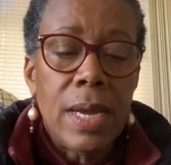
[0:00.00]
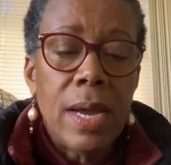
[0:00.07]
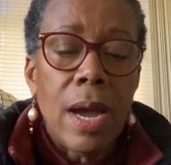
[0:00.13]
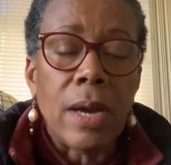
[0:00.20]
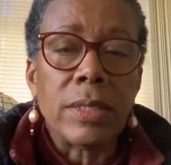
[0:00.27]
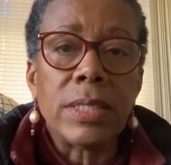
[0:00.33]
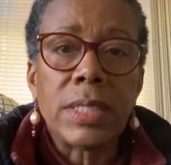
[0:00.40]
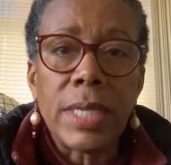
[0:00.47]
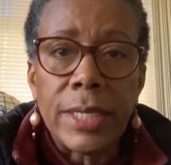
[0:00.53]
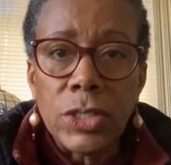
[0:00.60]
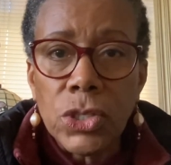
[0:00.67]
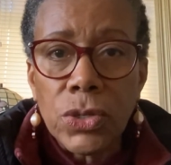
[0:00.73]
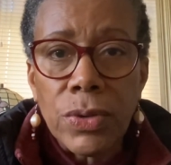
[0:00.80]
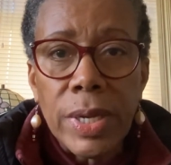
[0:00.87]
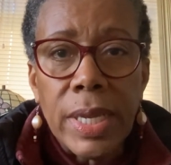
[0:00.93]
our
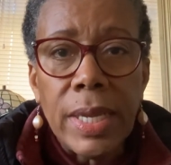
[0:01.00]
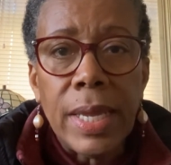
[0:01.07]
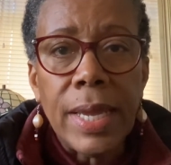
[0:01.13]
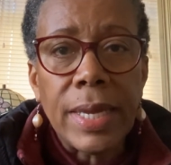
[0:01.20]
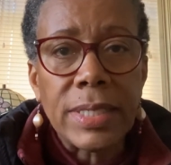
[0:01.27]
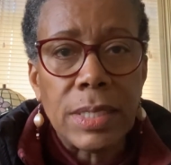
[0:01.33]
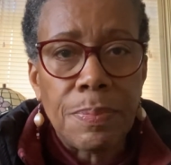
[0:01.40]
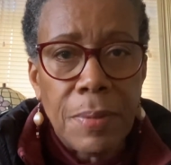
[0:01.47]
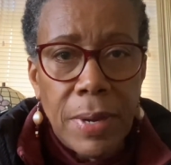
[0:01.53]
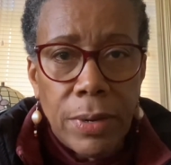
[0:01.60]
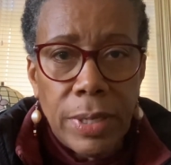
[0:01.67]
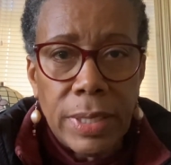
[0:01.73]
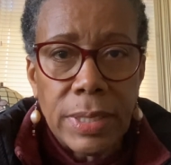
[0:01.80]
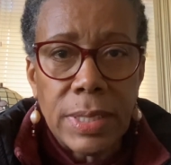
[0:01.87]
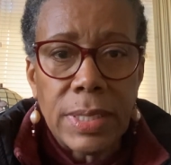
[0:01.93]
sensory
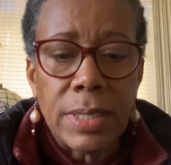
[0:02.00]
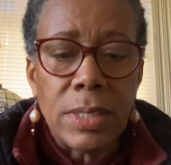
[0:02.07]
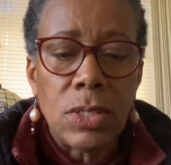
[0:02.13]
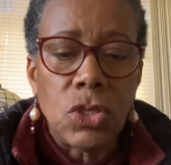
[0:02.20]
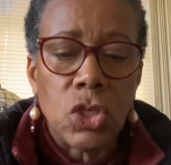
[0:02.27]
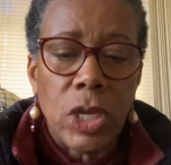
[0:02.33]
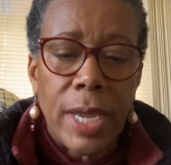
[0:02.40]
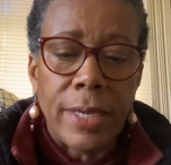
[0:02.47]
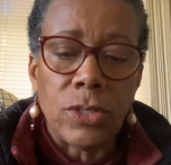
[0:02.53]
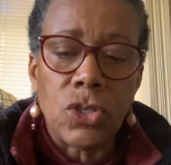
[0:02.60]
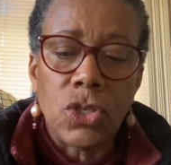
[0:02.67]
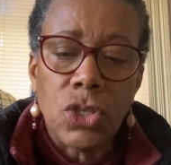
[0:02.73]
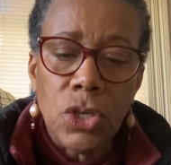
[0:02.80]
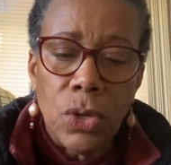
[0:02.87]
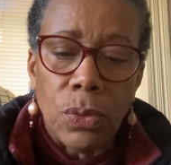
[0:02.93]
experiences change
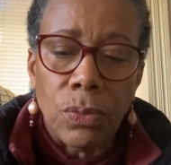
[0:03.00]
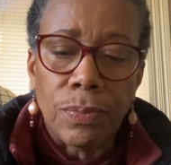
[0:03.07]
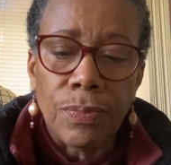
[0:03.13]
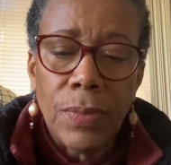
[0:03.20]
too.